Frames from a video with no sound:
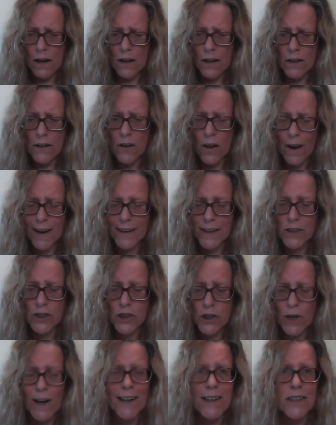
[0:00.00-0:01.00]
Like
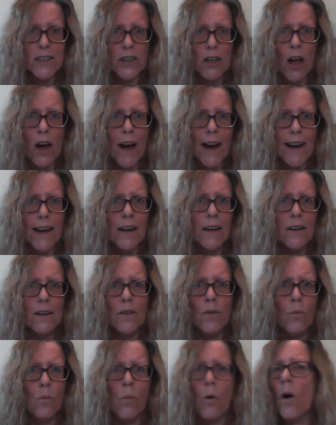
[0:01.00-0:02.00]
attracts like.
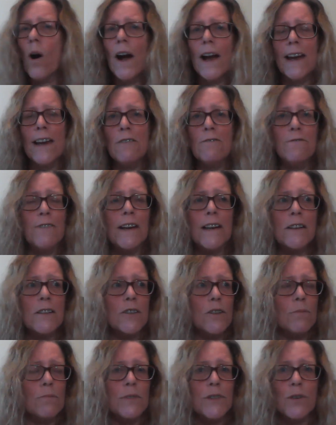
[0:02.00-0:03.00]
Why
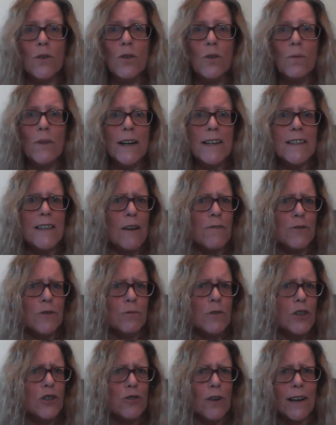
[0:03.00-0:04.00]
victims always have
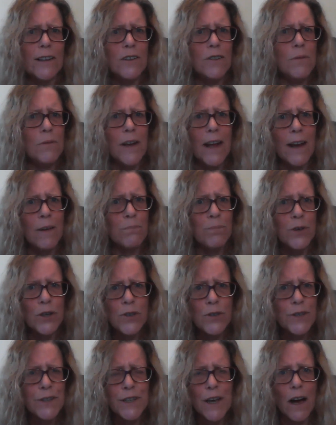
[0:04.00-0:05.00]
to attract an
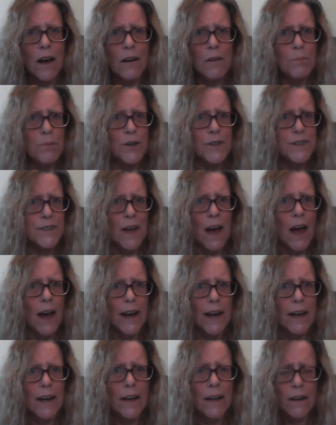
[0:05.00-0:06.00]
abuser, per
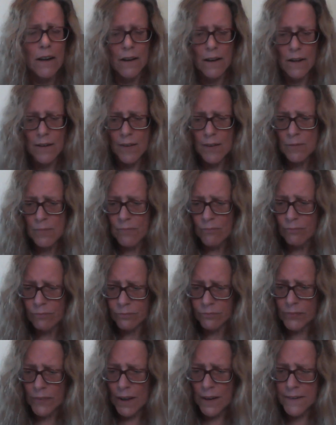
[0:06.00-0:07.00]
se.
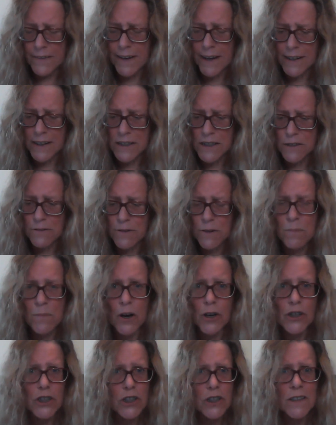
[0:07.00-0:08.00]
Negative
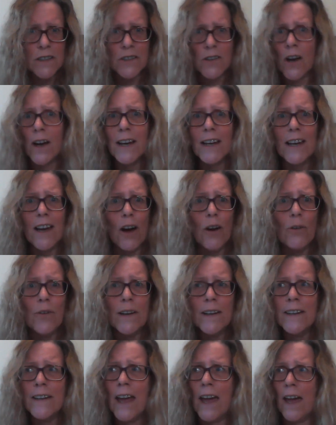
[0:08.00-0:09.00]
emotions, I go
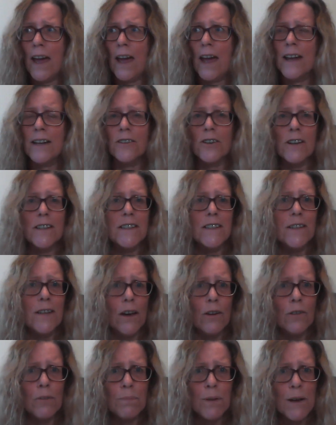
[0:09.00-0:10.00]
in there and I
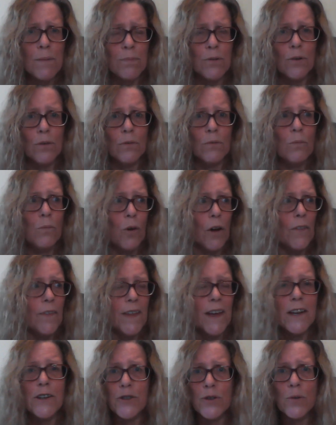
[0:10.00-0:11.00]
tell people what
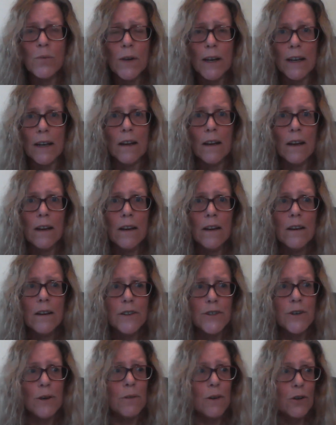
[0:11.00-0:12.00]
they're doing.
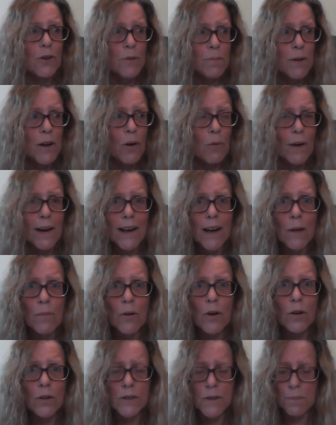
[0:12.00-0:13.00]
So it could be a wake up
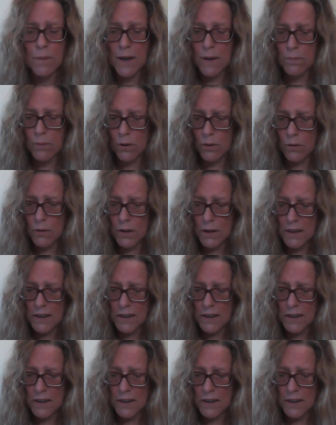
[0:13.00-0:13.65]
call to people.